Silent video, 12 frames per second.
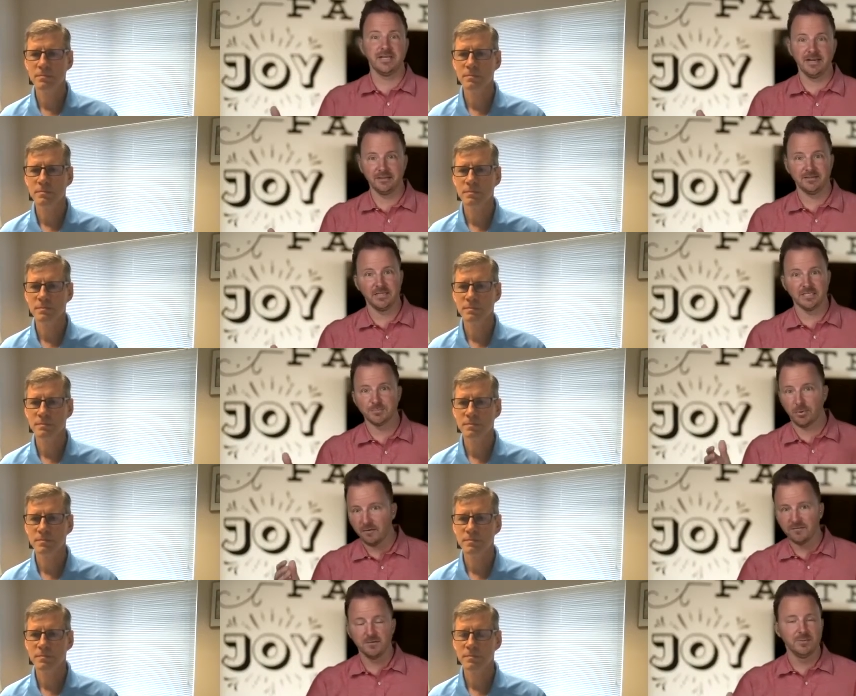Speaker 1: of things,
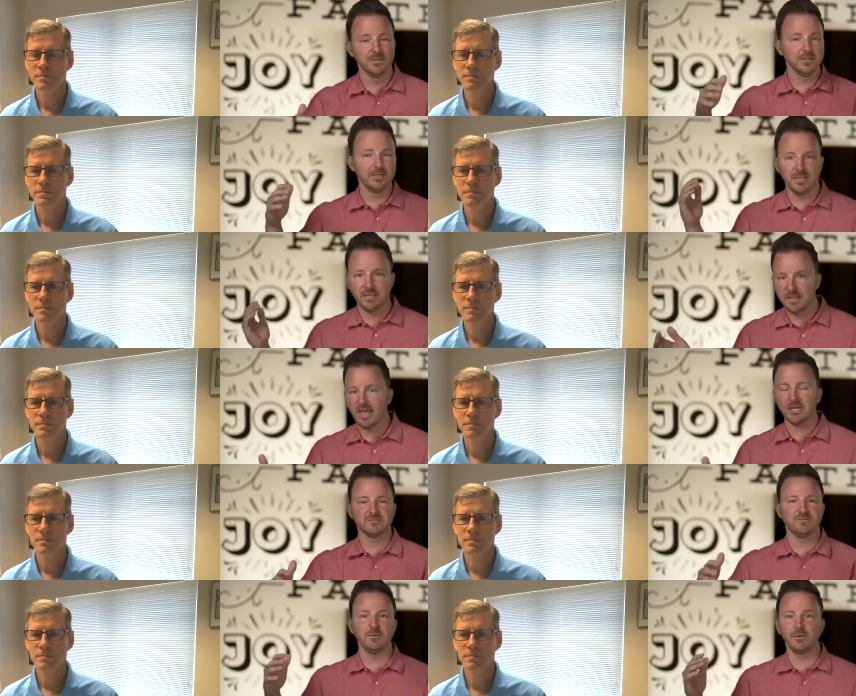profitability and cash flow
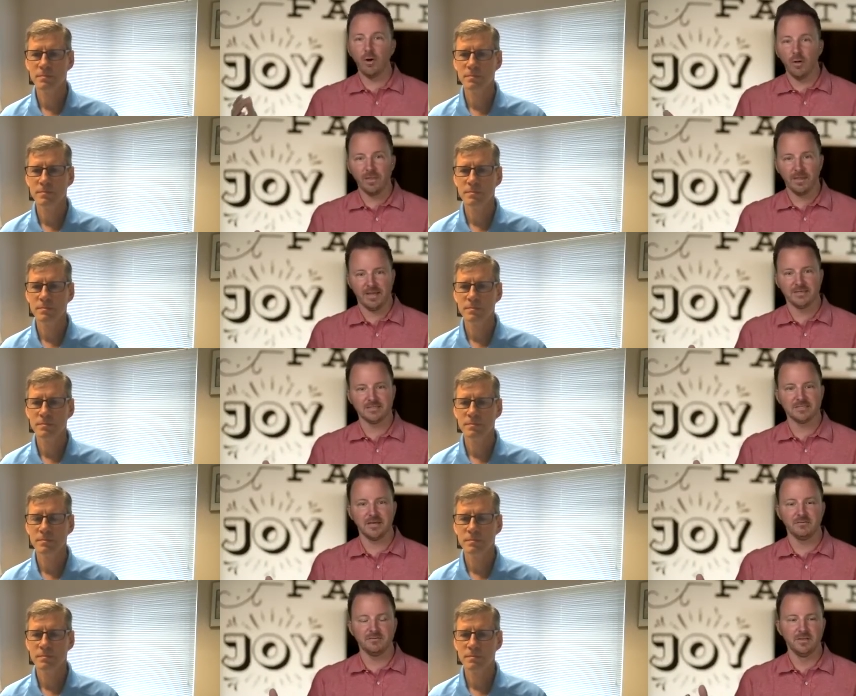and all that kind of stuff
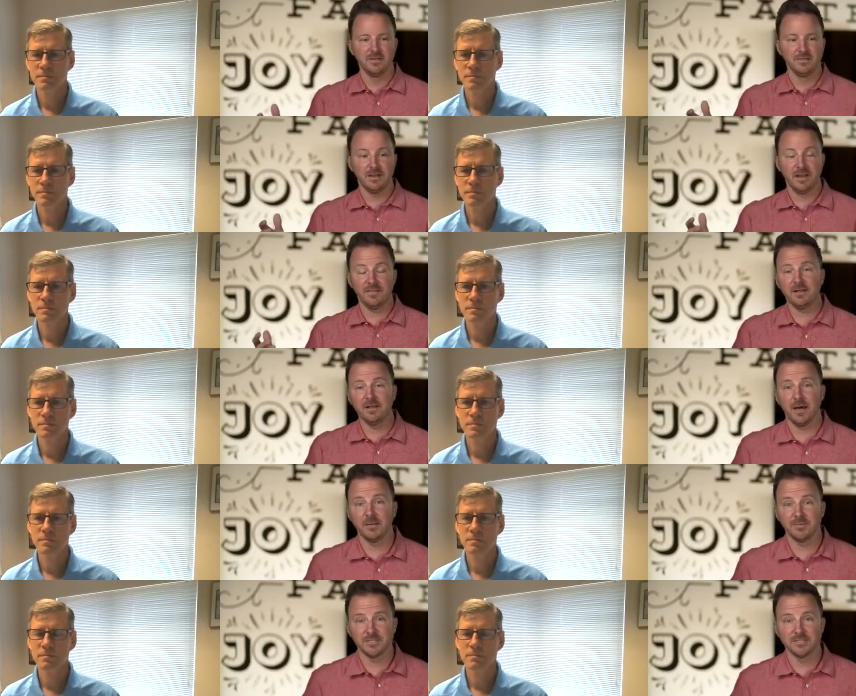that I think a lot of
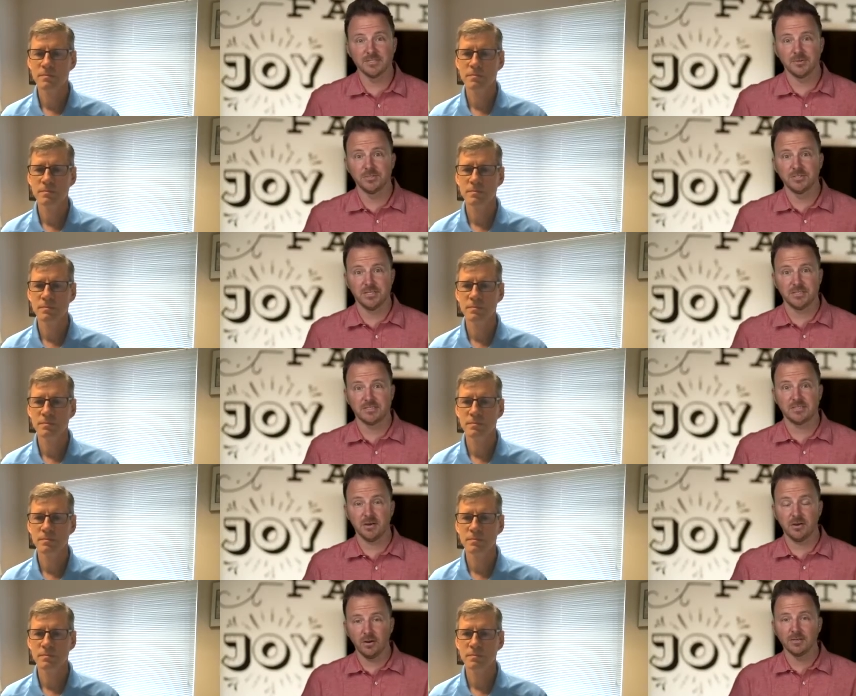business owners get stuck
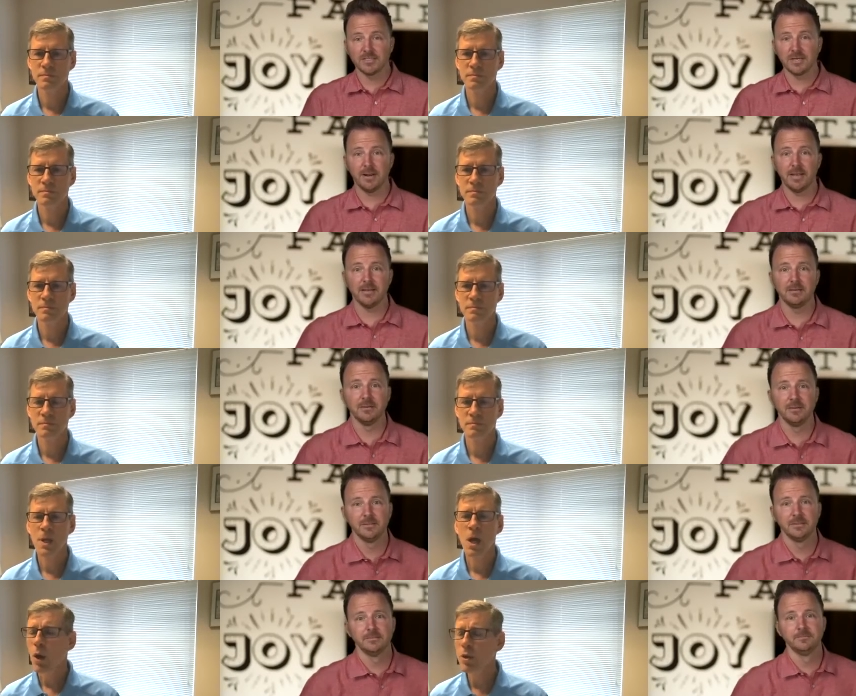on. Is that right?
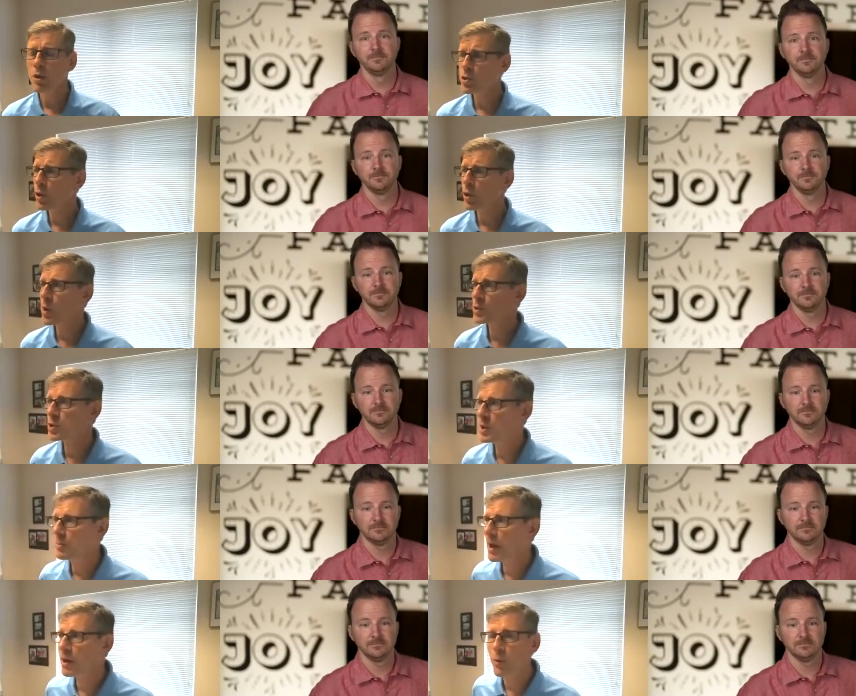
Speaker 2: Oh, there's no question
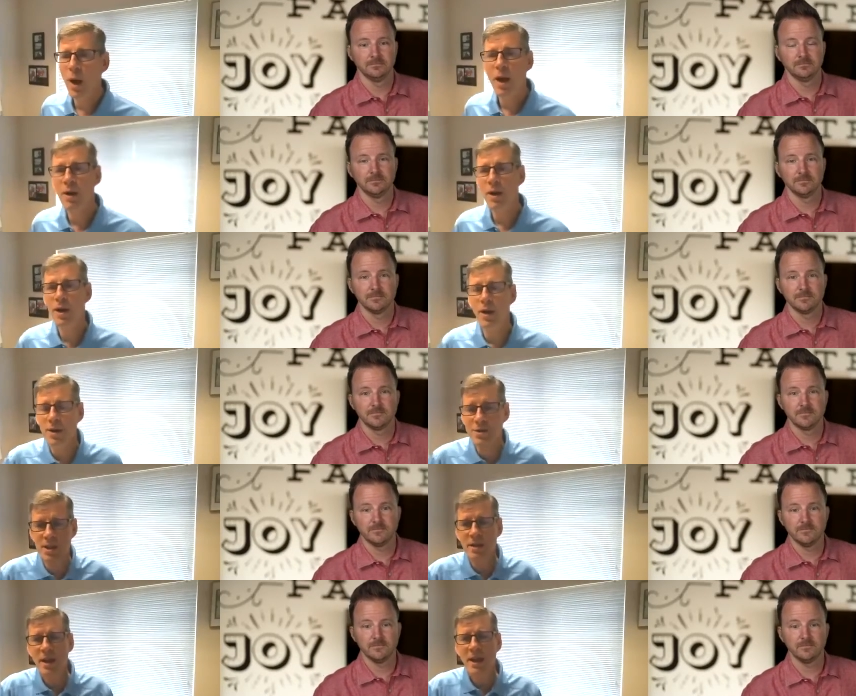about it. You know, I
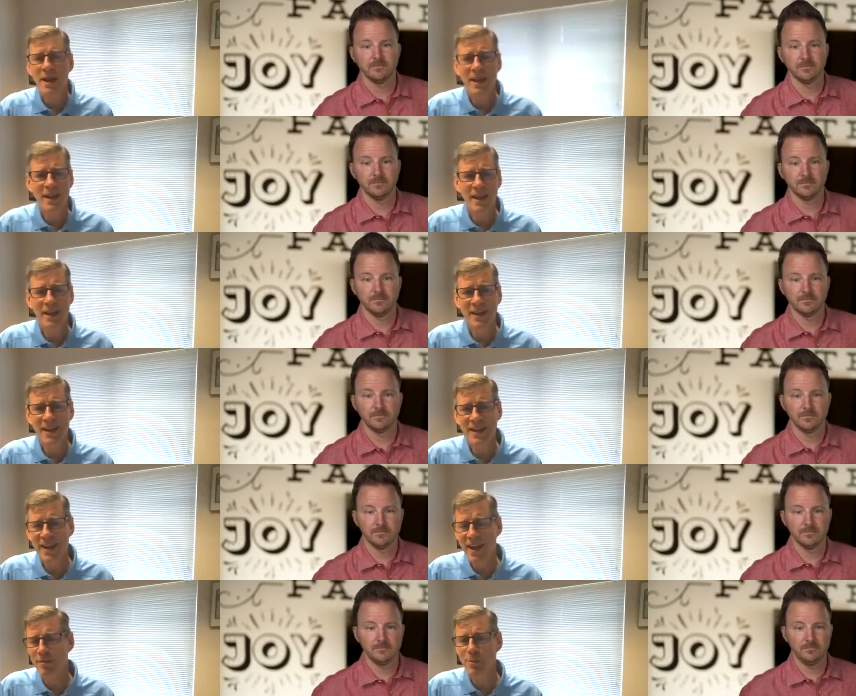say in, in
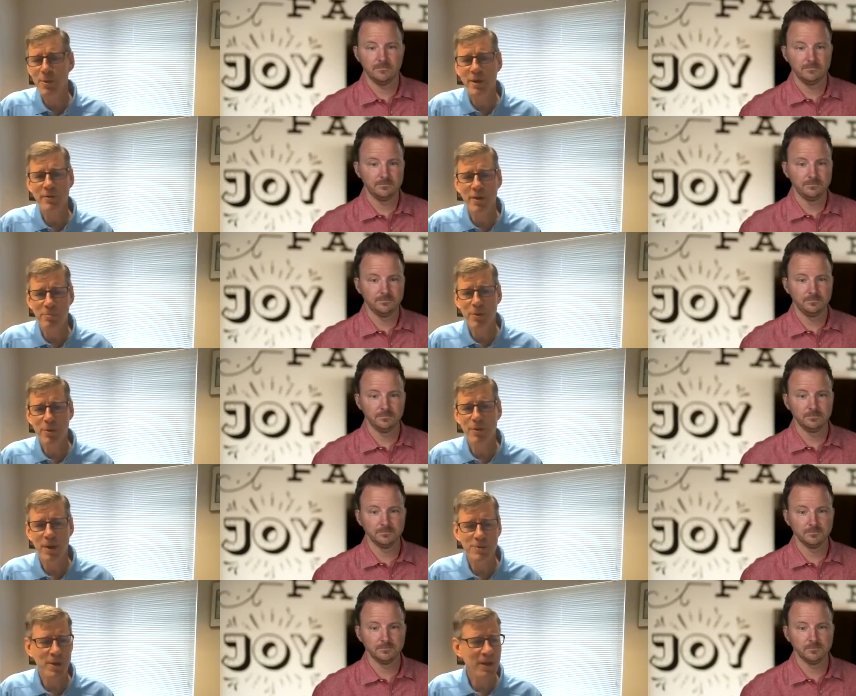every one of our
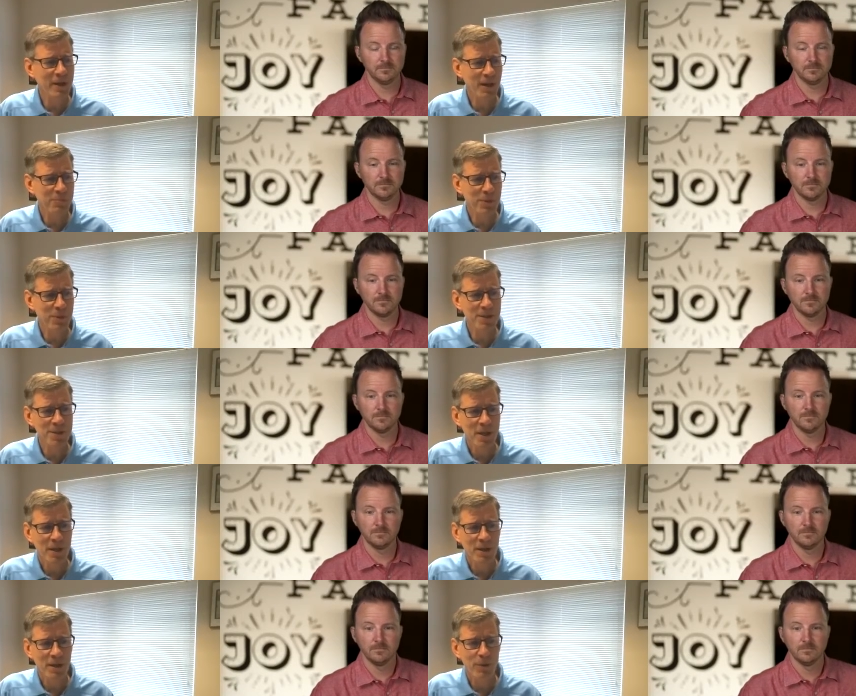programs that companies
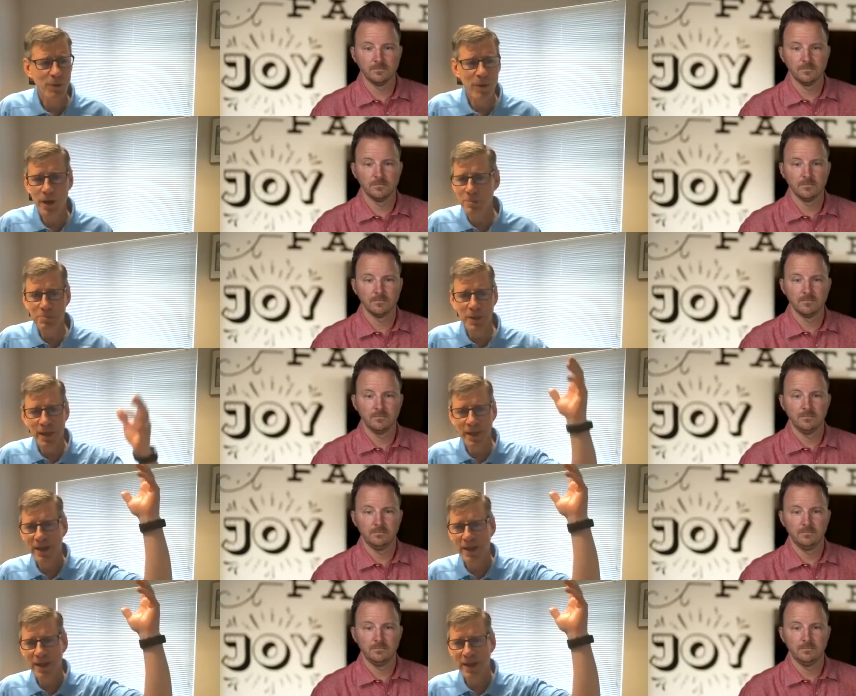run a P&L